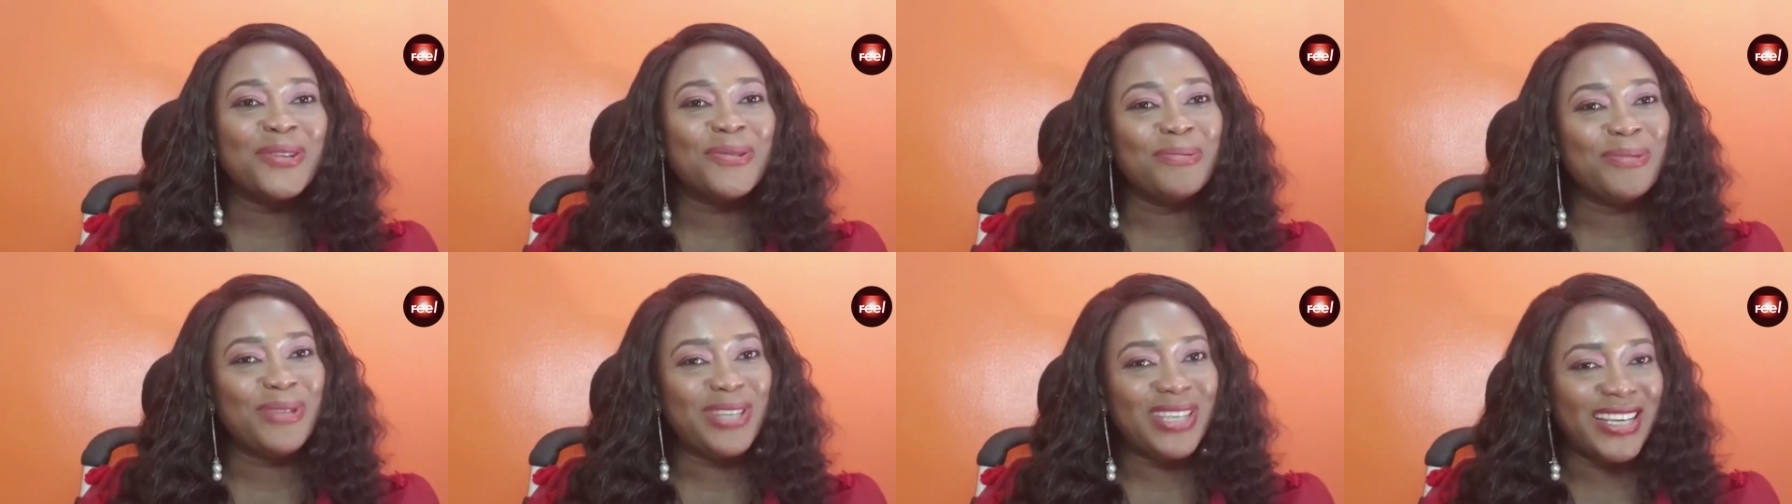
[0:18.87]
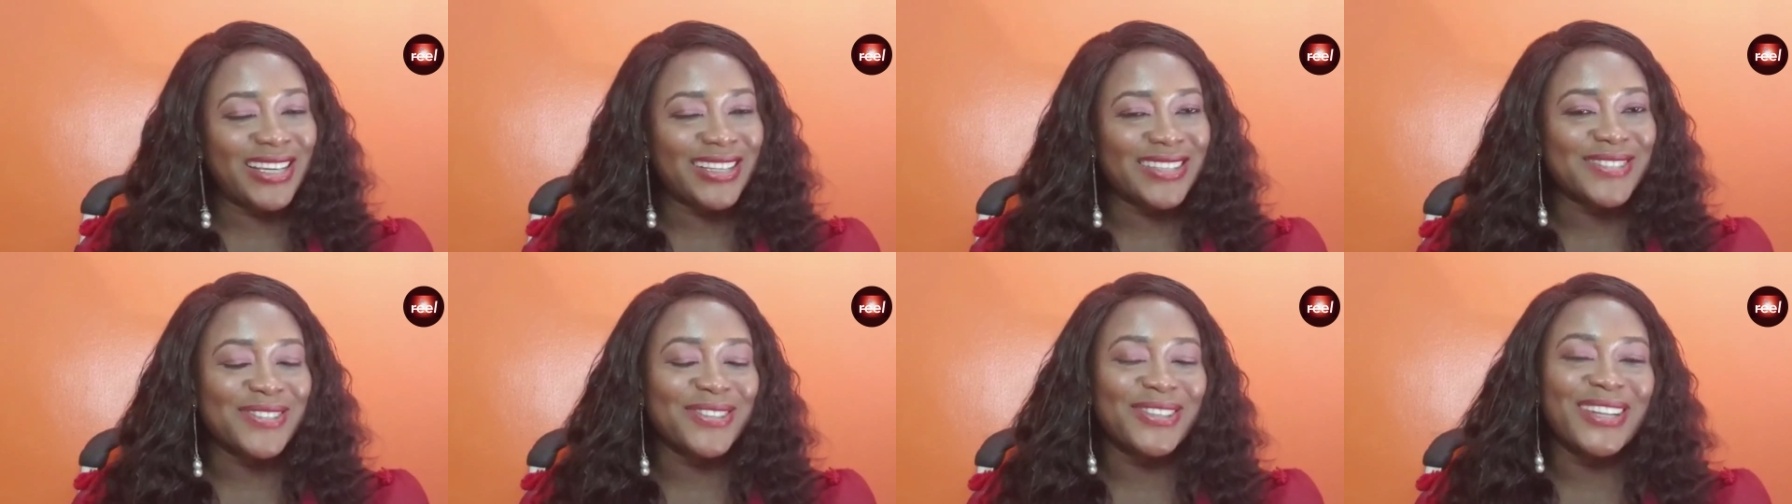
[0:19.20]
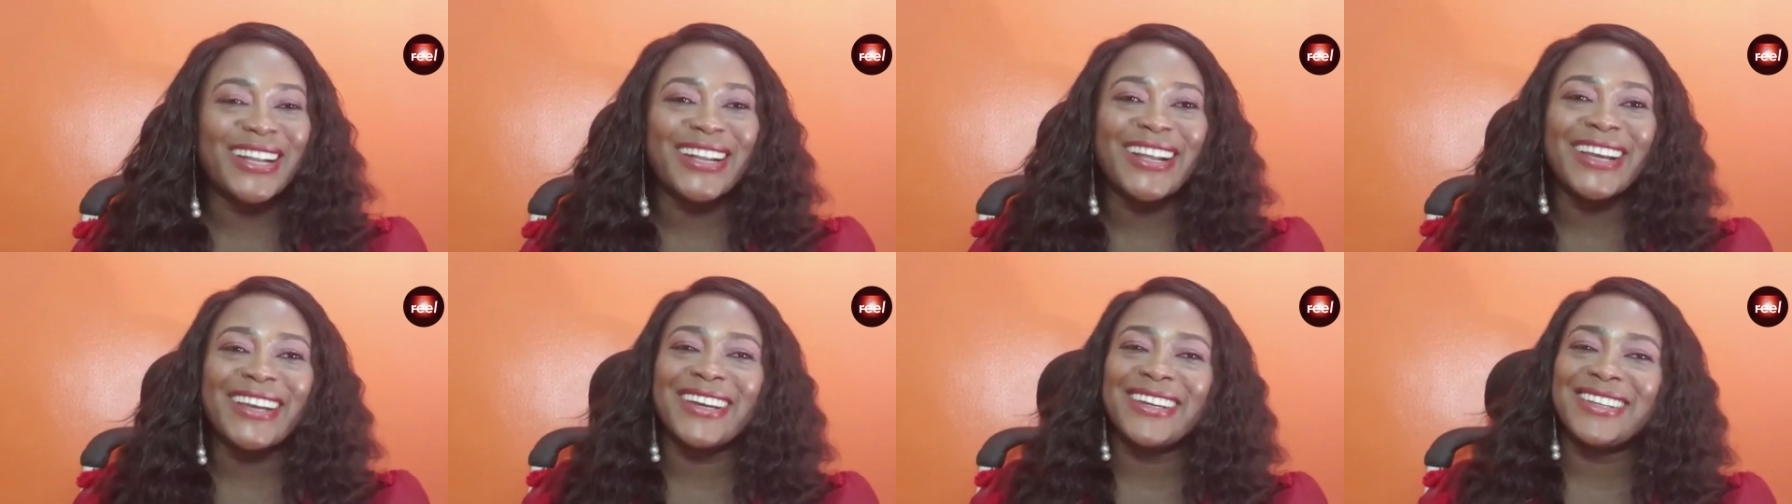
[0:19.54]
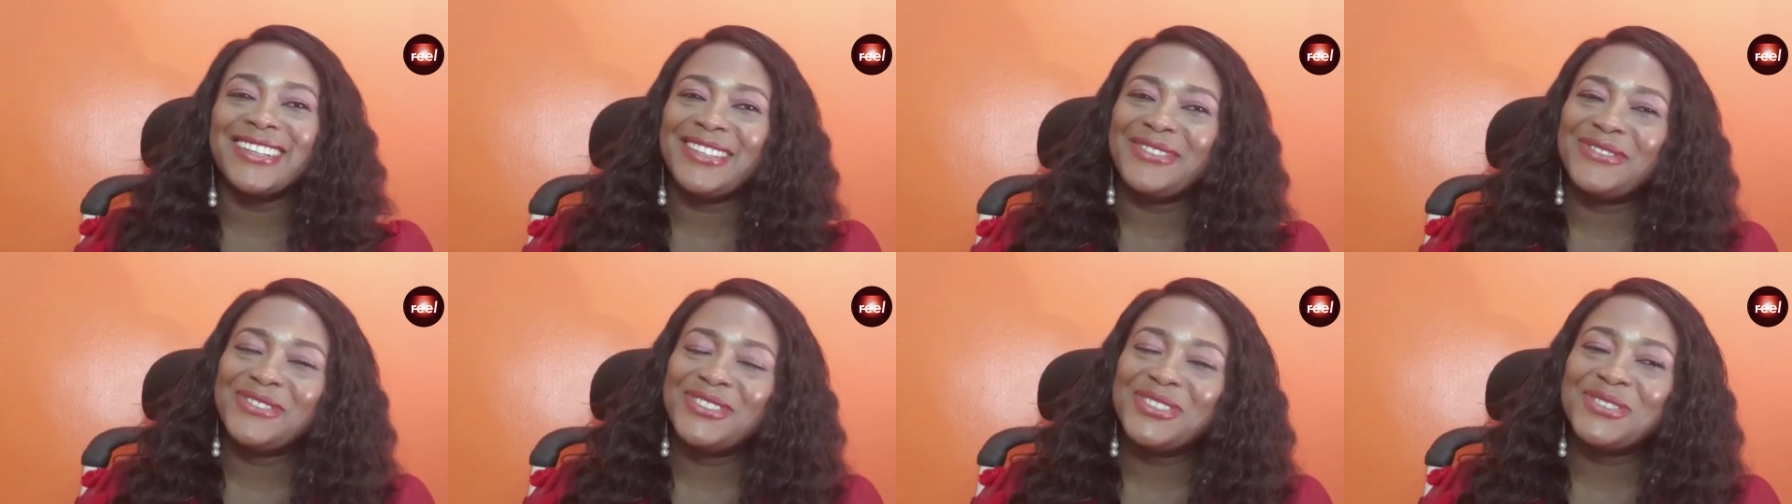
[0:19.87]
the weekend so that I can
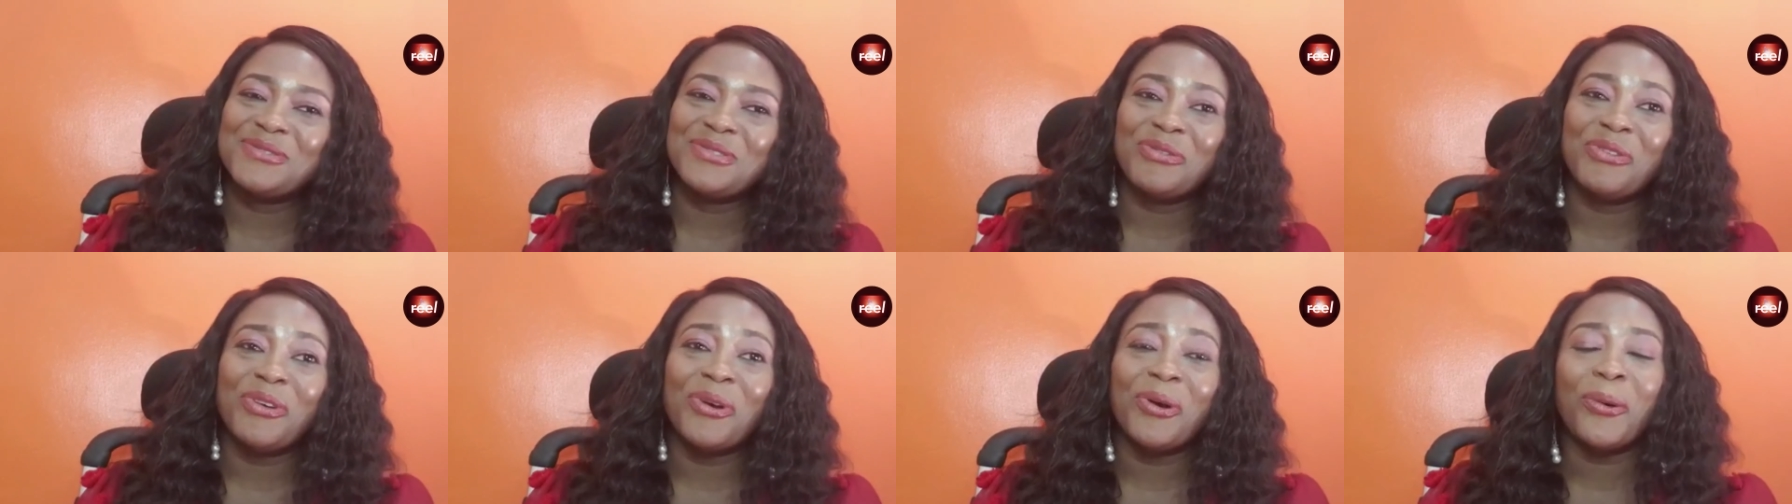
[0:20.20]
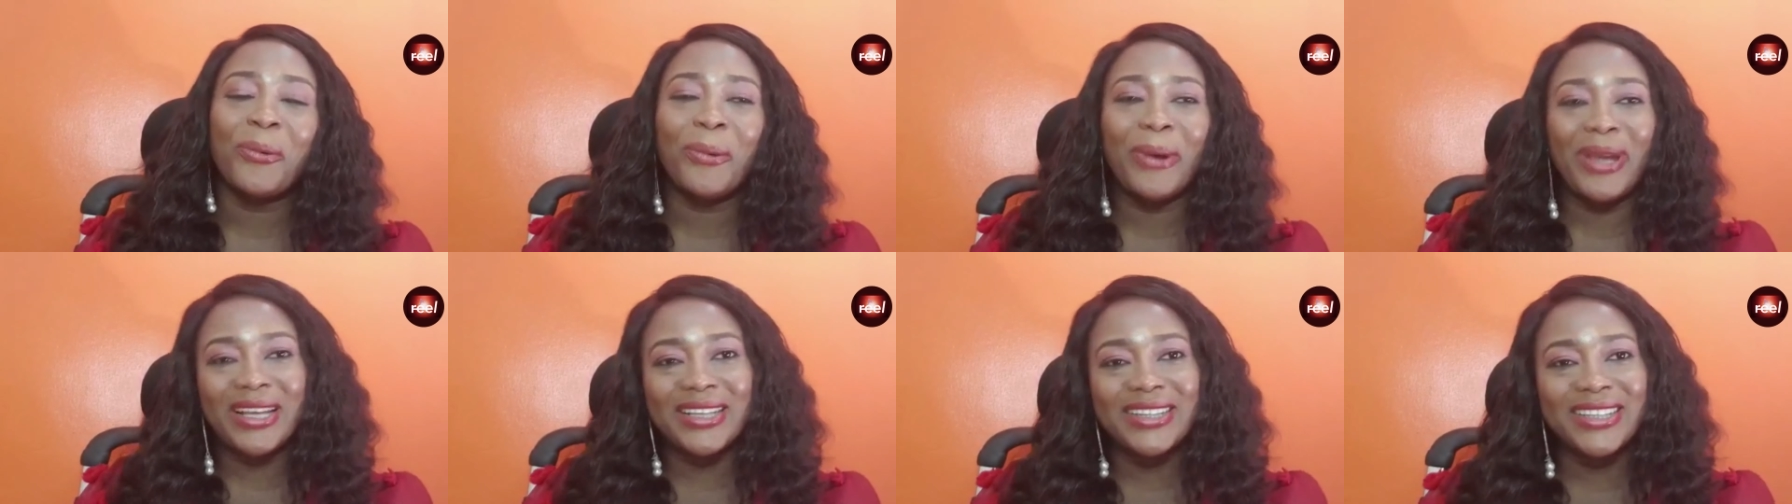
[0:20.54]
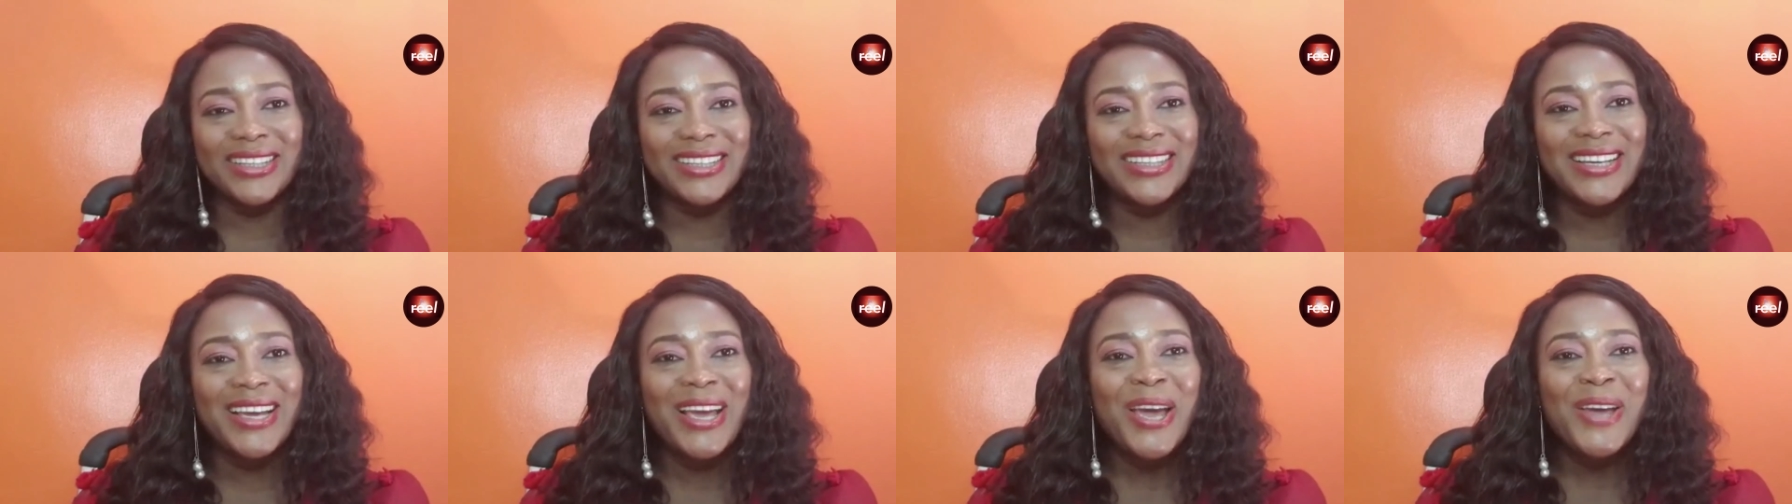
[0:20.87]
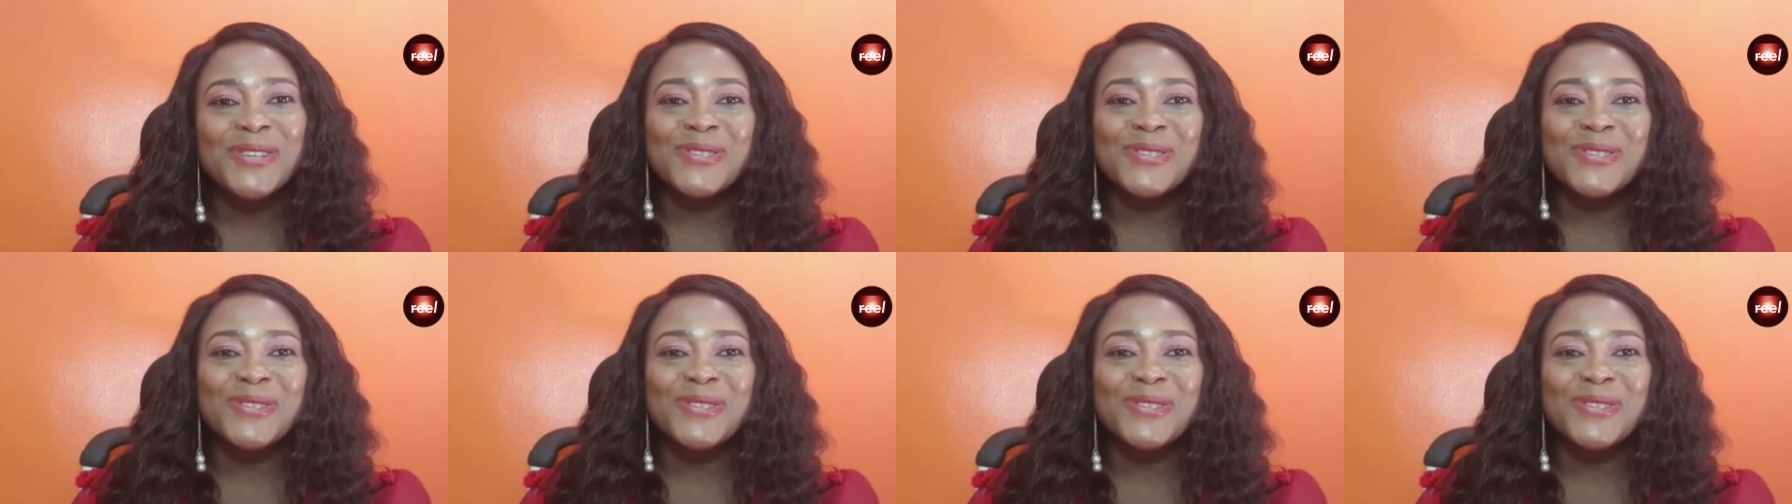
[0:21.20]
give you this review quickly